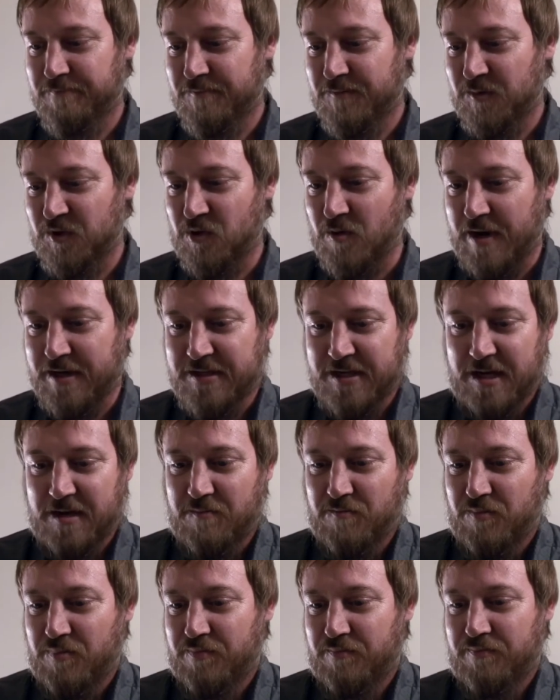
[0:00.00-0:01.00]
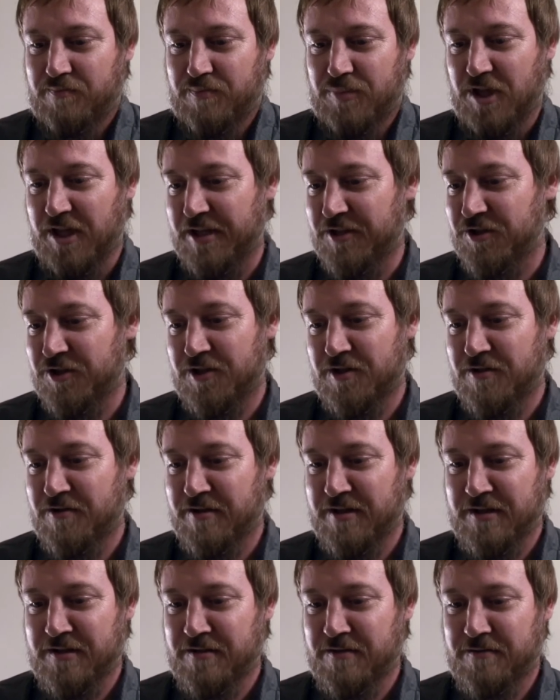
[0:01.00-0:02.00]
So I take pleasure
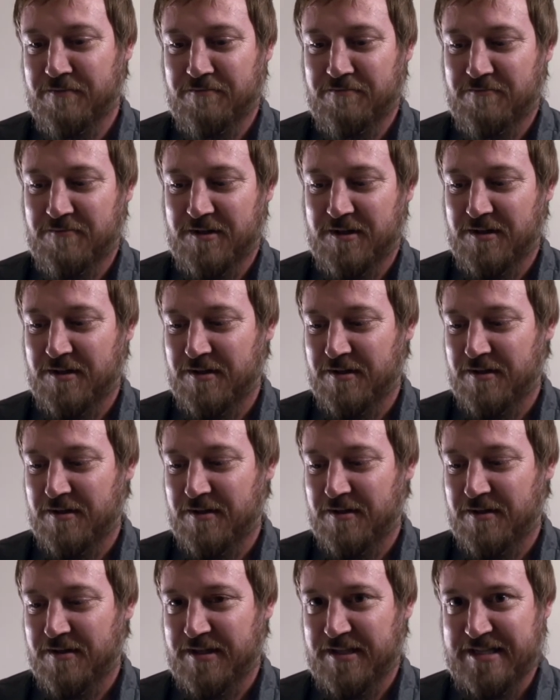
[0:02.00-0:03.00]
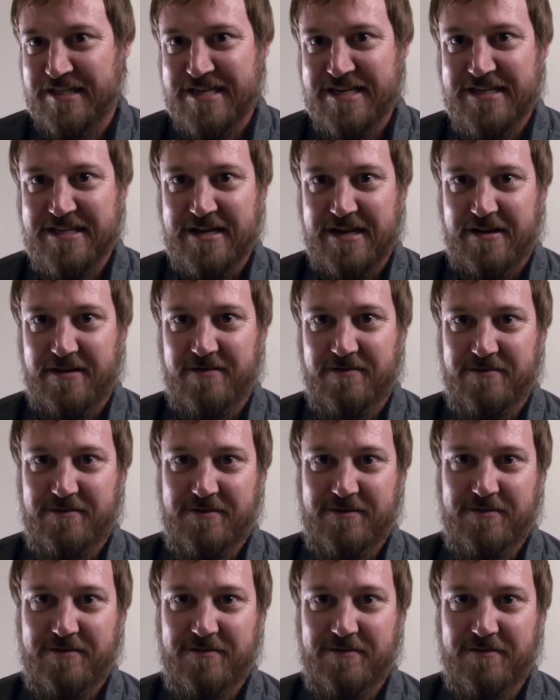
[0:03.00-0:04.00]
in the
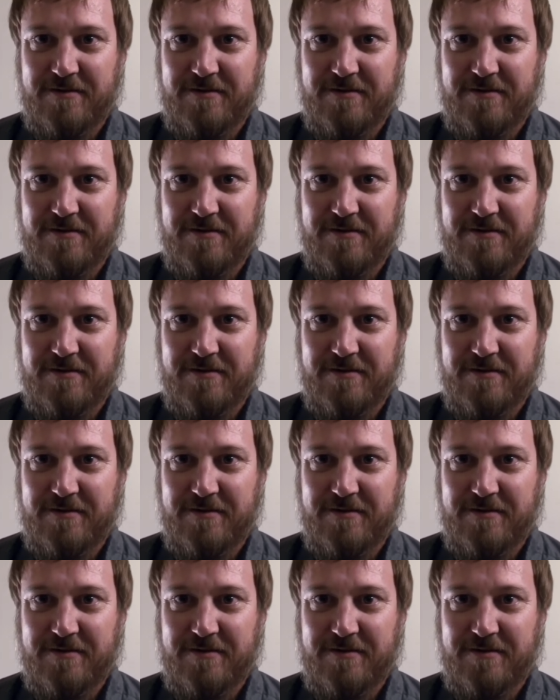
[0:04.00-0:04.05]
details.